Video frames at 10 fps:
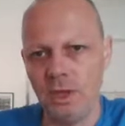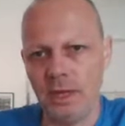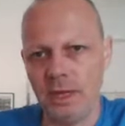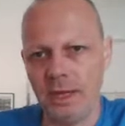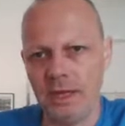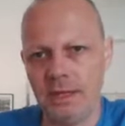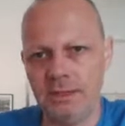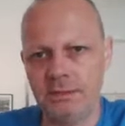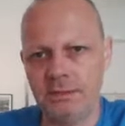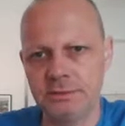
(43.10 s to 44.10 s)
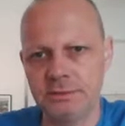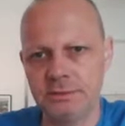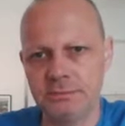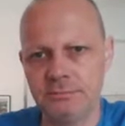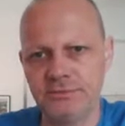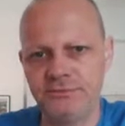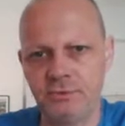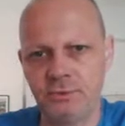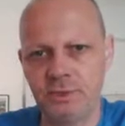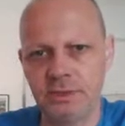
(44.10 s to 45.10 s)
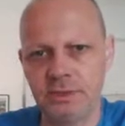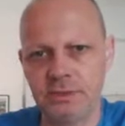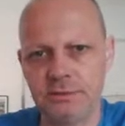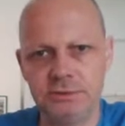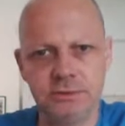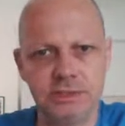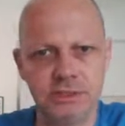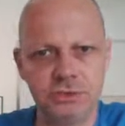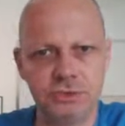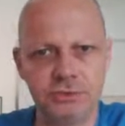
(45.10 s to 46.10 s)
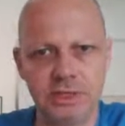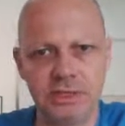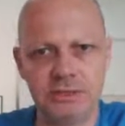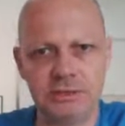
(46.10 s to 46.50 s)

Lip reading: and before I get to that,